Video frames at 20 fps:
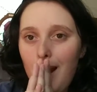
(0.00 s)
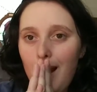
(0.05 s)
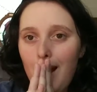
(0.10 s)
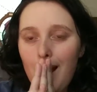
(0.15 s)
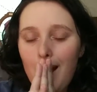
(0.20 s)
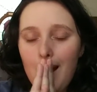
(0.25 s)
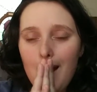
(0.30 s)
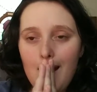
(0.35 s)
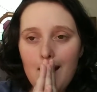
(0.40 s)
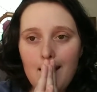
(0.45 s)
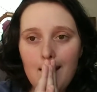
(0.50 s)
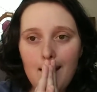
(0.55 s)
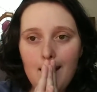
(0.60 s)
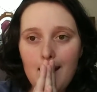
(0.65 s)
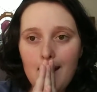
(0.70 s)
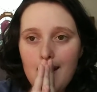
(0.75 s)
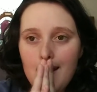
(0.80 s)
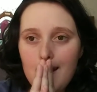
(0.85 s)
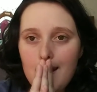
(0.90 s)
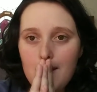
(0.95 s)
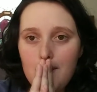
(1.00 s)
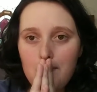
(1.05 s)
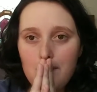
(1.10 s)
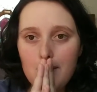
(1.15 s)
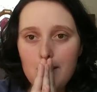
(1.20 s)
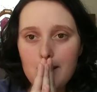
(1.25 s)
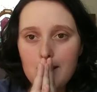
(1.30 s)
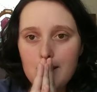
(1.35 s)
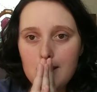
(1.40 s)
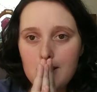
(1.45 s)
I
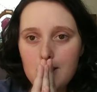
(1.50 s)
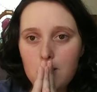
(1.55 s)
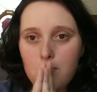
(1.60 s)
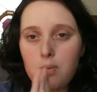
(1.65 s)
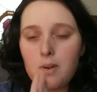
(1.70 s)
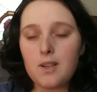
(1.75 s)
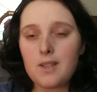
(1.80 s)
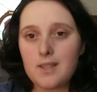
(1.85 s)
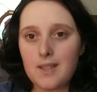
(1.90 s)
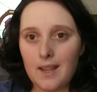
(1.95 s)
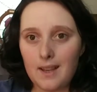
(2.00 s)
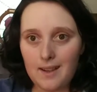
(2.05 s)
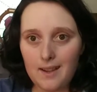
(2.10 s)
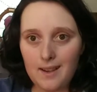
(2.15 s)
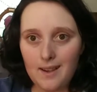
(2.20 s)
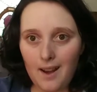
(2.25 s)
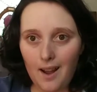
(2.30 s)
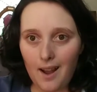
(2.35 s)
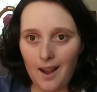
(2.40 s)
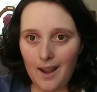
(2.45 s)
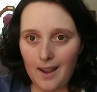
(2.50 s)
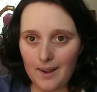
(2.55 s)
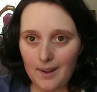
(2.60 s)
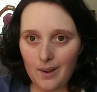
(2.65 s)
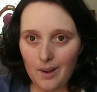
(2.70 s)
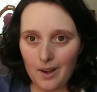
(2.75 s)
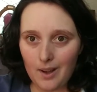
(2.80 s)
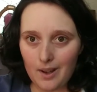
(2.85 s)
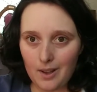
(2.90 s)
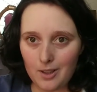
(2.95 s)
am super excited. I
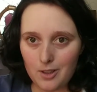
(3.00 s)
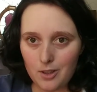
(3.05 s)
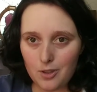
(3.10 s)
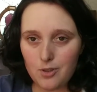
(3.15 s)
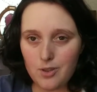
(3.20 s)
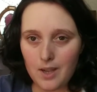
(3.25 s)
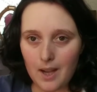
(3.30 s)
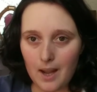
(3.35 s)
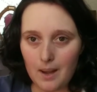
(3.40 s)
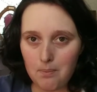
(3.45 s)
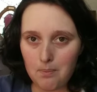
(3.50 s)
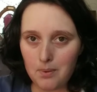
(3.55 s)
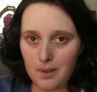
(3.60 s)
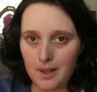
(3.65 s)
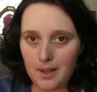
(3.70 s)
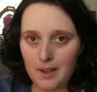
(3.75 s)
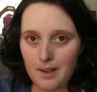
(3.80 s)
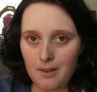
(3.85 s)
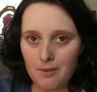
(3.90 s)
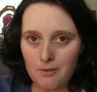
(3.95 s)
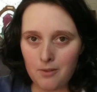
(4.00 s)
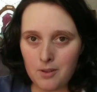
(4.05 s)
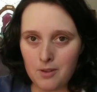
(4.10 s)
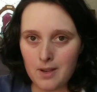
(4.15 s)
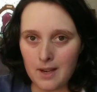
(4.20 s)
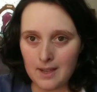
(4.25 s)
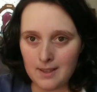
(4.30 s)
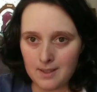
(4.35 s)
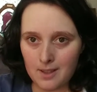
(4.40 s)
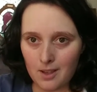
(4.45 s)
got a new tablet a few
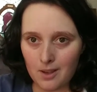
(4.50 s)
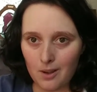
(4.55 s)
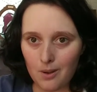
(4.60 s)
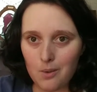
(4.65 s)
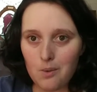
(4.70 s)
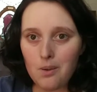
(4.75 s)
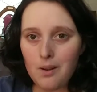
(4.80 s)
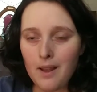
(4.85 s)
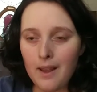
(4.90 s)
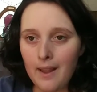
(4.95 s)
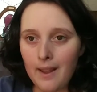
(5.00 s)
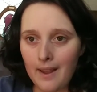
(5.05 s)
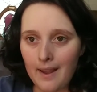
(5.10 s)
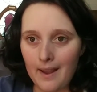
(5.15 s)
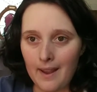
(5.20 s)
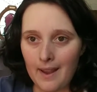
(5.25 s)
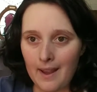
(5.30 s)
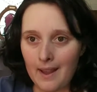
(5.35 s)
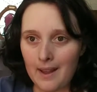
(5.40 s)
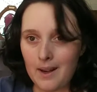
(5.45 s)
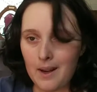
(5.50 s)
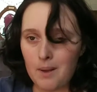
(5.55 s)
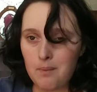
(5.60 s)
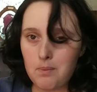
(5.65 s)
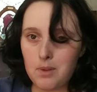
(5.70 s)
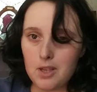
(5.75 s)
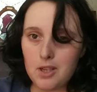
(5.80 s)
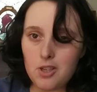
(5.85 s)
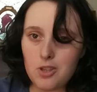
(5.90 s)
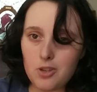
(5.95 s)
days ago, and I'm
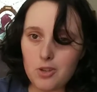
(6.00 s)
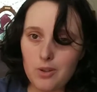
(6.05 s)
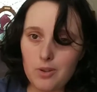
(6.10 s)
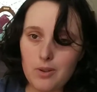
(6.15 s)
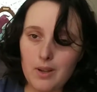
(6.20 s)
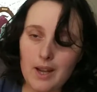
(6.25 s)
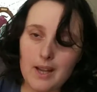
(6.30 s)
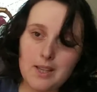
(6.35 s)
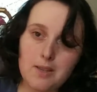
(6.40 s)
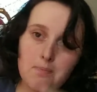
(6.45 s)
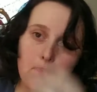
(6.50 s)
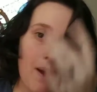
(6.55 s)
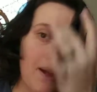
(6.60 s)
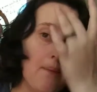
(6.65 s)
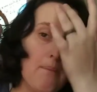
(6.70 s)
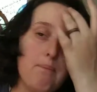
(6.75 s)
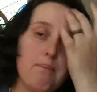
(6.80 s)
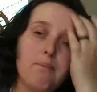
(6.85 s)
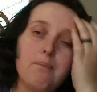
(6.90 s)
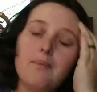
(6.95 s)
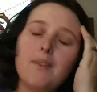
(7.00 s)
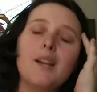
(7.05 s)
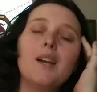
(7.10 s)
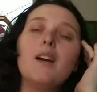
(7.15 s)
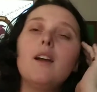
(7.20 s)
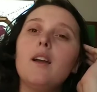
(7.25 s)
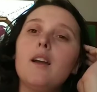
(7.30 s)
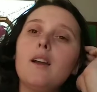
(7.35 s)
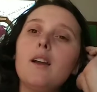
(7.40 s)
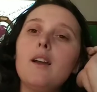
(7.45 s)
going to show you guys. But
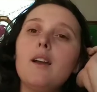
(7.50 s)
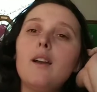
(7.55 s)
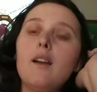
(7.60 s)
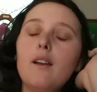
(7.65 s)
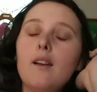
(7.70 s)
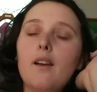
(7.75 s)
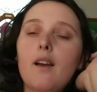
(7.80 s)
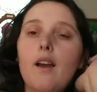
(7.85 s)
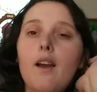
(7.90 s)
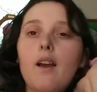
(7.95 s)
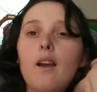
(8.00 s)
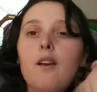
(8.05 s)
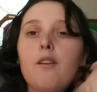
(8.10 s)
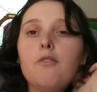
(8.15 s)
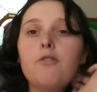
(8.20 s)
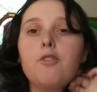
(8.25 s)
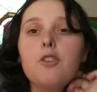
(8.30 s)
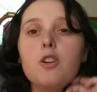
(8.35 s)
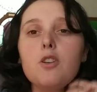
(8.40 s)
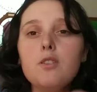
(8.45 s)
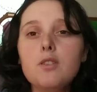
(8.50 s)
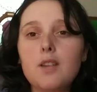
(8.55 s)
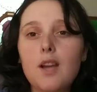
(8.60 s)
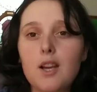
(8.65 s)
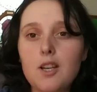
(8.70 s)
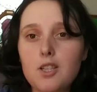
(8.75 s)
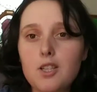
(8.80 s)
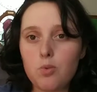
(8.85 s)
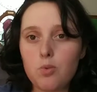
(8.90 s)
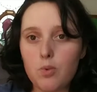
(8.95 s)
first,
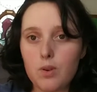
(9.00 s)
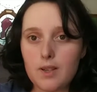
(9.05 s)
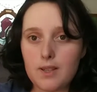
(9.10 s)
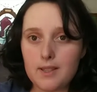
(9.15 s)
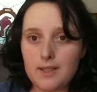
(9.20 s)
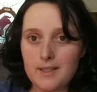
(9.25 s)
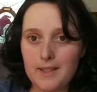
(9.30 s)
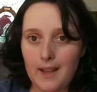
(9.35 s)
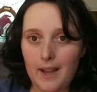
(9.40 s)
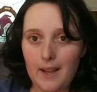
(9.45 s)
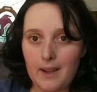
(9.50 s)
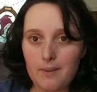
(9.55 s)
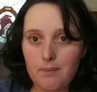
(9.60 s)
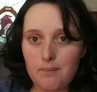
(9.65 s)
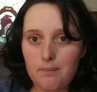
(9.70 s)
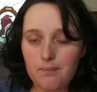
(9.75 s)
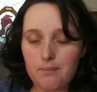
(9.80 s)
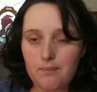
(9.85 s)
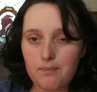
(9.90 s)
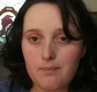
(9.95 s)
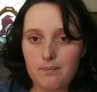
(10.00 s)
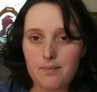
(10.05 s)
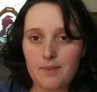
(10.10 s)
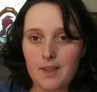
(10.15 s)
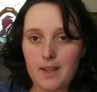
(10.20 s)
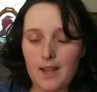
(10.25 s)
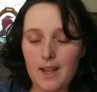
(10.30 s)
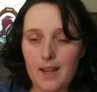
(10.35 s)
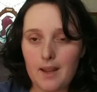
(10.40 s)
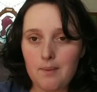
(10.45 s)
I want to say,
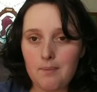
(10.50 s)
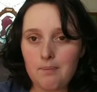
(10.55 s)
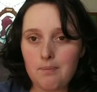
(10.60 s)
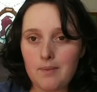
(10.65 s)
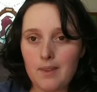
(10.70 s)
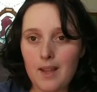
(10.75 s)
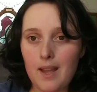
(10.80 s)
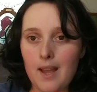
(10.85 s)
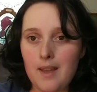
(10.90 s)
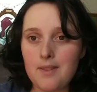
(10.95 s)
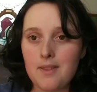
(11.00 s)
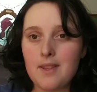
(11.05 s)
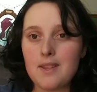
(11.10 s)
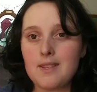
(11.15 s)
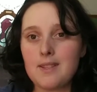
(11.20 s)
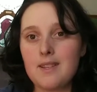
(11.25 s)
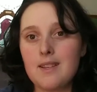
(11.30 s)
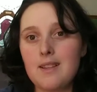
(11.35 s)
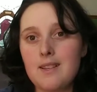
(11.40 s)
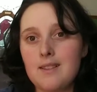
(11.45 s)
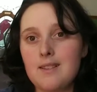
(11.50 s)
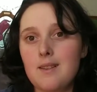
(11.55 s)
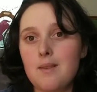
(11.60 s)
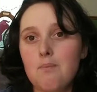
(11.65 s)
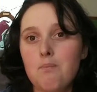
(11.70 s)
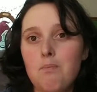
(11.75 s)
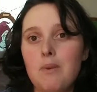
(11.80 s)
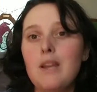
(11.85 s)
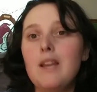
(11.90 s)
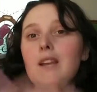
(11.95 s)
okay, and this is
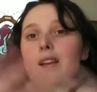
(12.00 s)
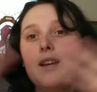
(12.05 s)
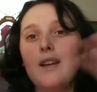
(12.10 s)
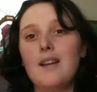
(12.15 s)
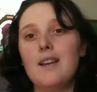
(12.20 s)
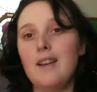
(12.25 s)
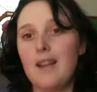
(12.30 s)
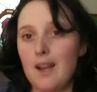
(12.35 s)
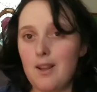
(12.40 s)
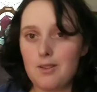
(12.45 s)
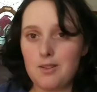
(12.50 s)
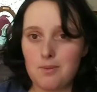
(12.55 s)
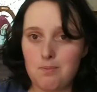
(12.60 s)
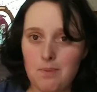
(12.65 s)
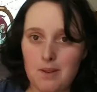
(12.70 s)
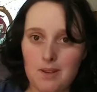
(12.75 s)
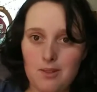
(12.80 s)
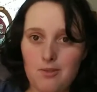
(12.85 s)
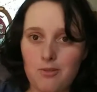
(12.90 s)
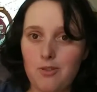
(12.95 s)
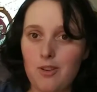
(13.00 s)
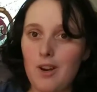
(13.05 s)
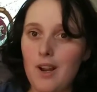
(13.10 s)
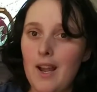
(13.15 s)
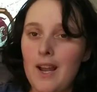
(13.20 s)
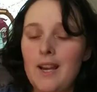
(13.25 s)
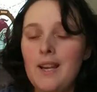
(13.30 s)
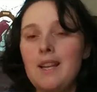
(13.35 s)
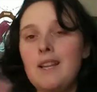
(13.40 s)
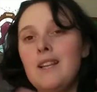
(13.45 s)
big announcement for
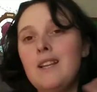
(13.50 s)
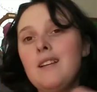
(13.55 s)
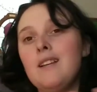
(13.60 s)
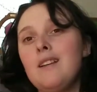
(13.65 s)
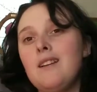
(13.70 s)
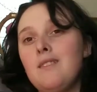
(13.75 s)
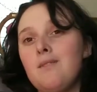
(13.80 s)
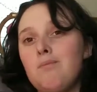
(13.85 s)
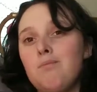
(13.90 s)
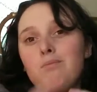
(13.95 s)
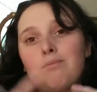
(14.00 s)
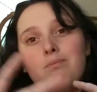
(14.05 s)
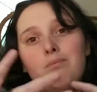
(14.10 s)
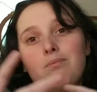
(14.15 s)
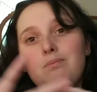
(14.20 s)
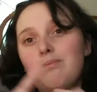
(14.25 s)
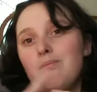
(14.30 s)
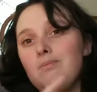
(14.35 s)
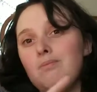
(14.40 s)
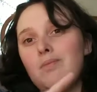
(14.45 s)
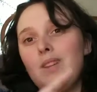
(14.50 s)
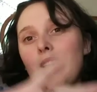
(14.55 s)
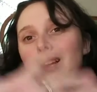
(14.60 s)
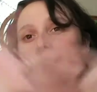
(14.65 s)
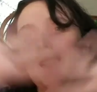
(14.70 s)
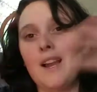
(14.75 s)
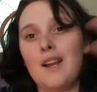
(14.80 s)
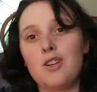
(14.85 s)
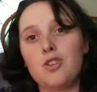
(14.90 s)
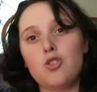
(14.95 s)
any
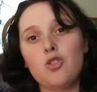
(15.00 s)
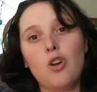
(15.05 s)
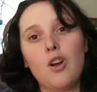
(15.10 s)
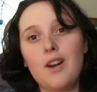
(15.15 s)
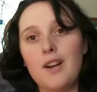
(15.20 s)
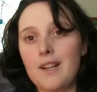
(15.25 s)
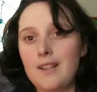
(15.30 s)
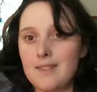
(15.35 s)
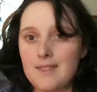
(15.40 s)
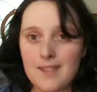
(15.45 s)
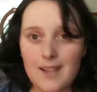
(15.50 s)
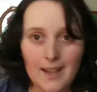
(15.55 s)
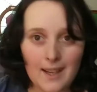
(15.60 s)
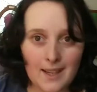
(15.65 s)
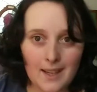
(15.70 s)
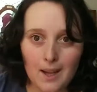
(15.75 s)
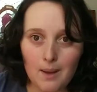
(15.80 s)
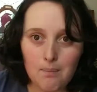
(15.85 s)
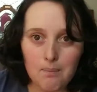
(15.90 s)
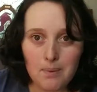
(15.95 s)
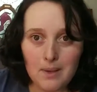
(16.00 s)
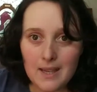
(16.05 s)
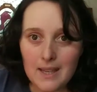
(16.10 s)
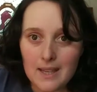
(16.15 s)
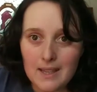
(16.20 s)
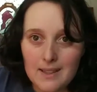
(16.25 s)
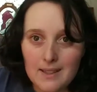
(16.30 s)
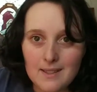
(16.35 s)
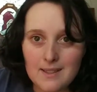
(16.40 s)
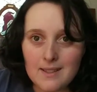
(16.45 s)
electronic tech
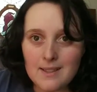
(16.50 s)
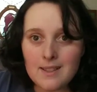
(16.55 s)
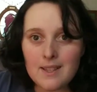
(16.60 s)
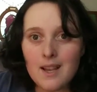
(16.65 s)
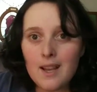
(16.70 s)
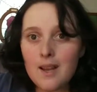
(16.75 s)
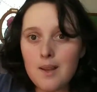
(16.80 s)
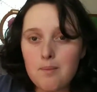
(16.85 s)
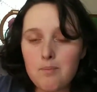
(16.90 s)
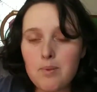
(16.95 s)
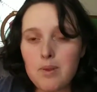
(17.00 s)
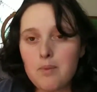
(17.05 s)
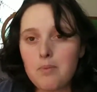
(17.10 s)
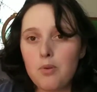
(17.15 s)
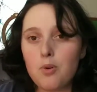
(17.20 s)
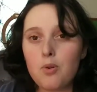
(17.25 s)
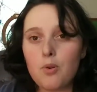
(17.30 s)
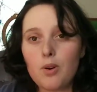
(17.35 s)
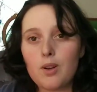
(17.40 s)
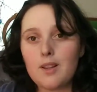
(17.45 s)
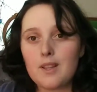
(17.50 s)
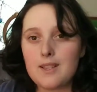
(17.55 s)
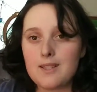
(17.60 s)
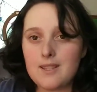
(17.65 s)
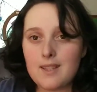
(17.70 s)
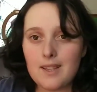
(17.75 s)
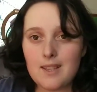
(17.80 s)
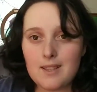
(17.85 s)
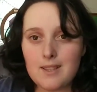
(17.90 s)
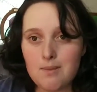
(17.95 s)
companies, people who are
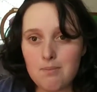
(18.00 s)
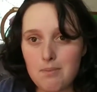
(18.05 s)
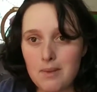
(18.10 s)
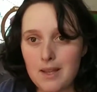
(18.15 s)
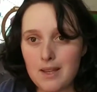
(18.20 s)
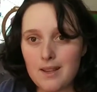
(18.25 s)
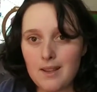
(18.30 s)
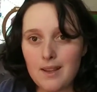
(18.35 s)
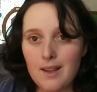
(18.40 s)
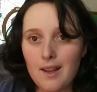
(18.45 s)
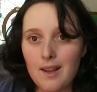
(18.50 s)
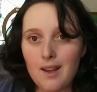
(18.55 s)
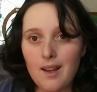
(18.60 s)
listening to me.